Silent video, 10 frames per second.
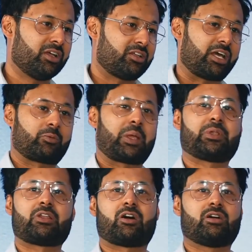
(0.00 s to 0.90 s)
Like, maybe
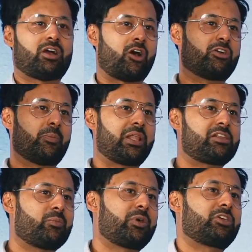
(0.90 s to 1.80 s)
not 100
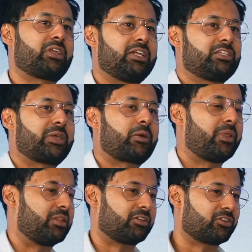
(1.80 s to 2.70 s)
million, but you can at least make 1
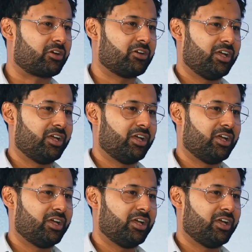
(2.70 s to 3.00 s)
million, you know?